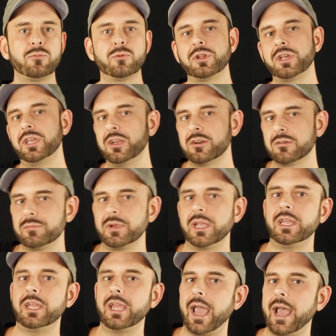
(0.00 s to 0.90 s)
will hear
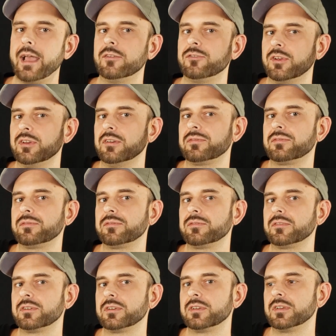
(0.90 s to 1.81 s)
me as if
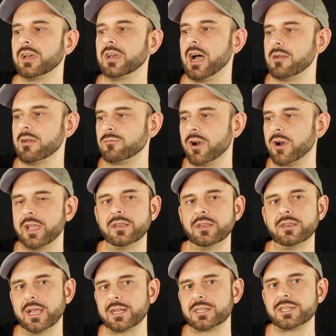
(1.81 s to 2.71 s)
I'm
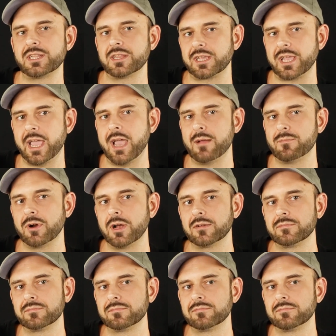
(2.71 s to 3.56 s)
right next to the camera,